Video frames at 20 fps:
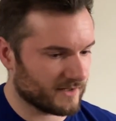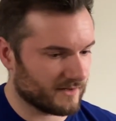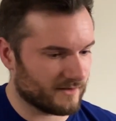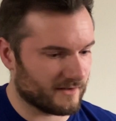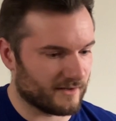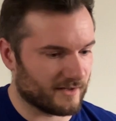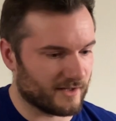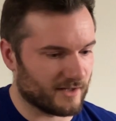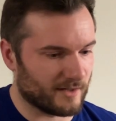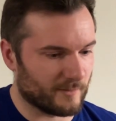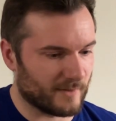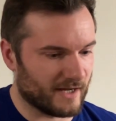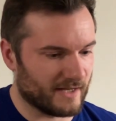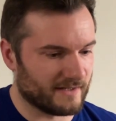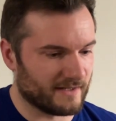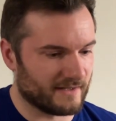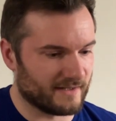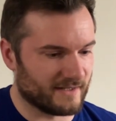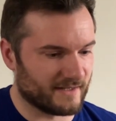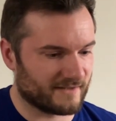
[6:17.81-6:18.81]
And
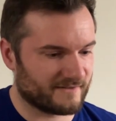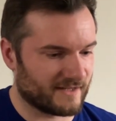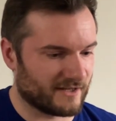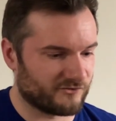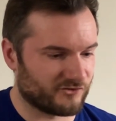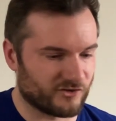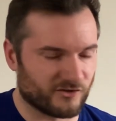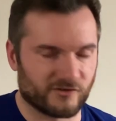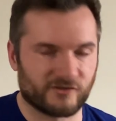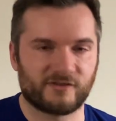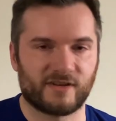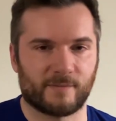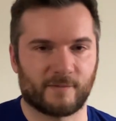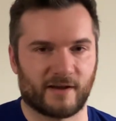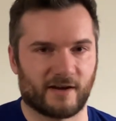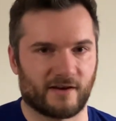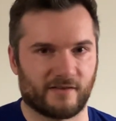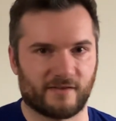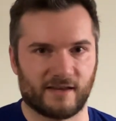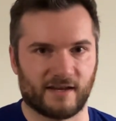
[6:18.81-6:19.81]
then the extensions, same
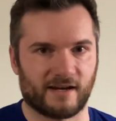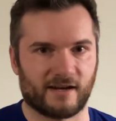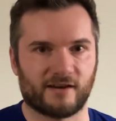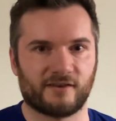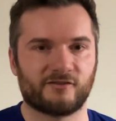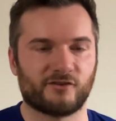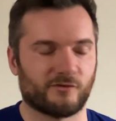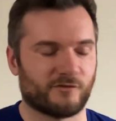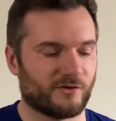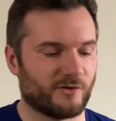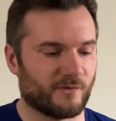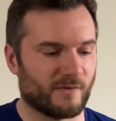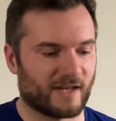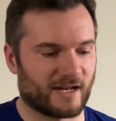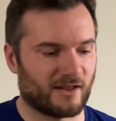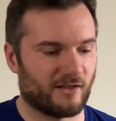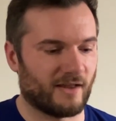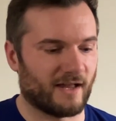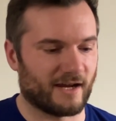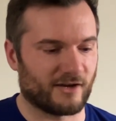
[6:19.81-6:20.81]
kind of thing. So if you're doing like a
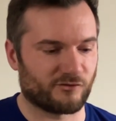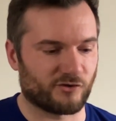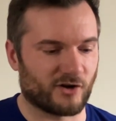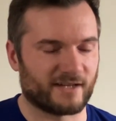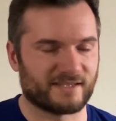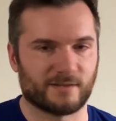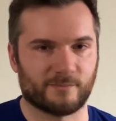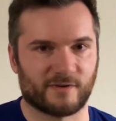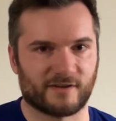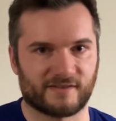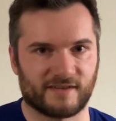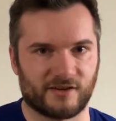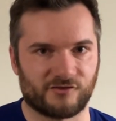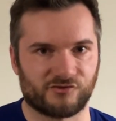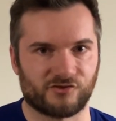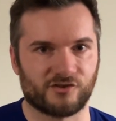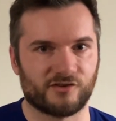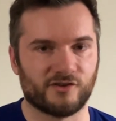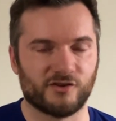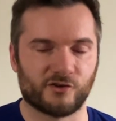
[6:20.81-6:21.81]
lying tricep
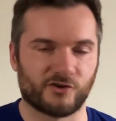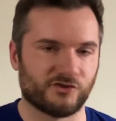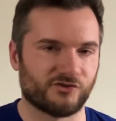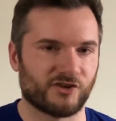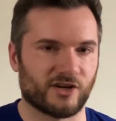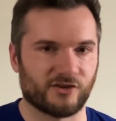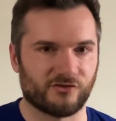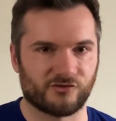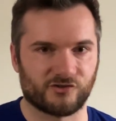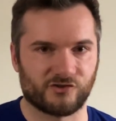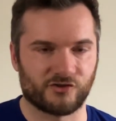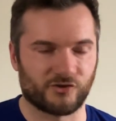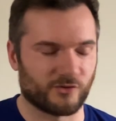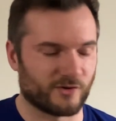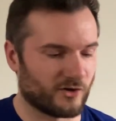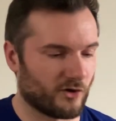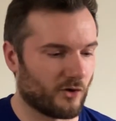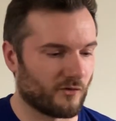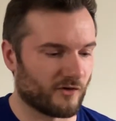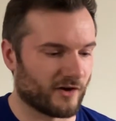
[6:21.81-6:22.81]
extension, you could change to an
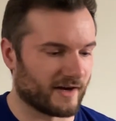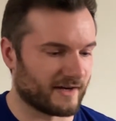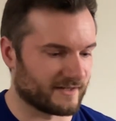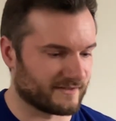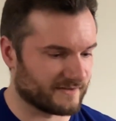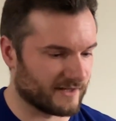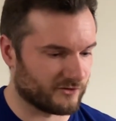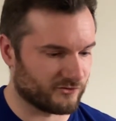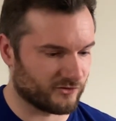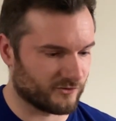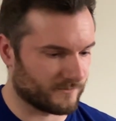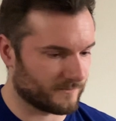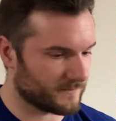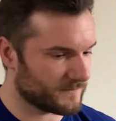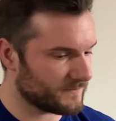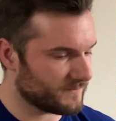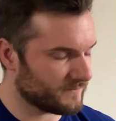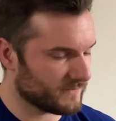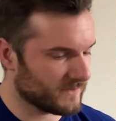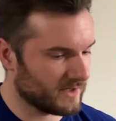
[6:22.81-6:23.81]
overhead extension.
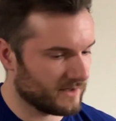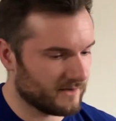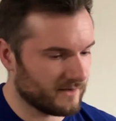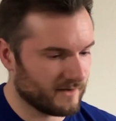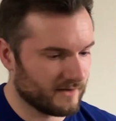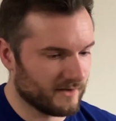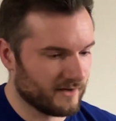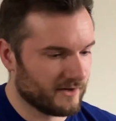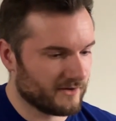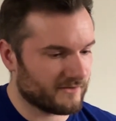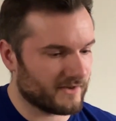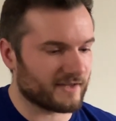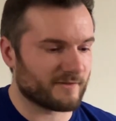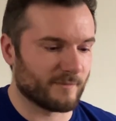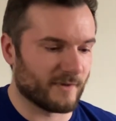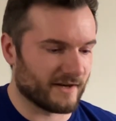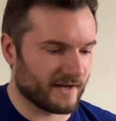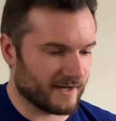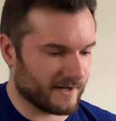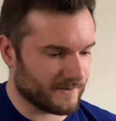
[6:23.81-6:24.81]
So that's
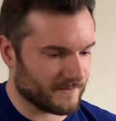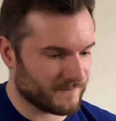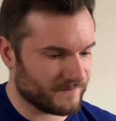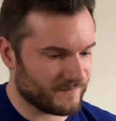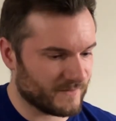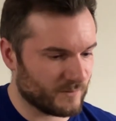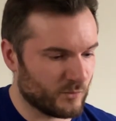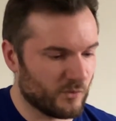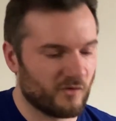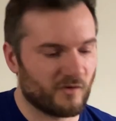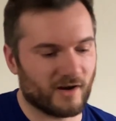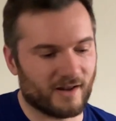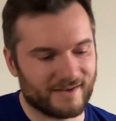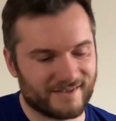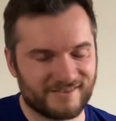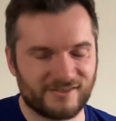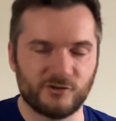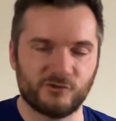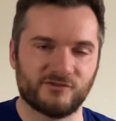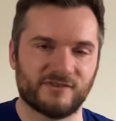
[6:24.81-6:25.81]
Monday. Moving on to
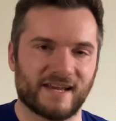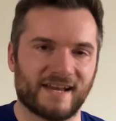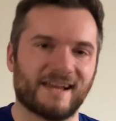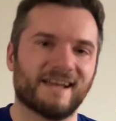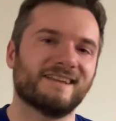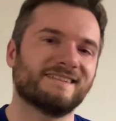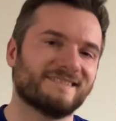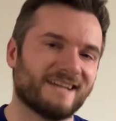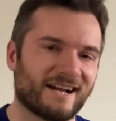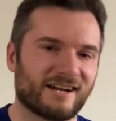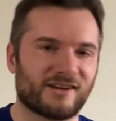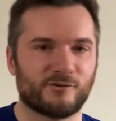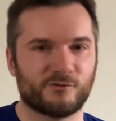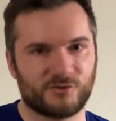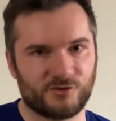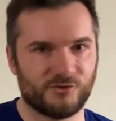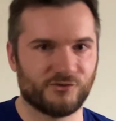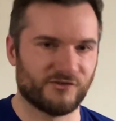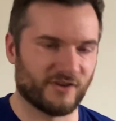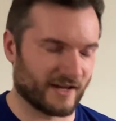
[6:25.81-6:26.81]
Tuesday, Taco
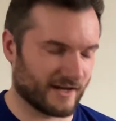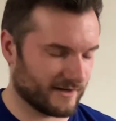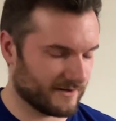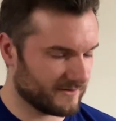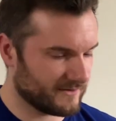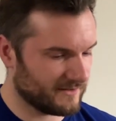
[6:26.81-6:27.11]
Tuesday.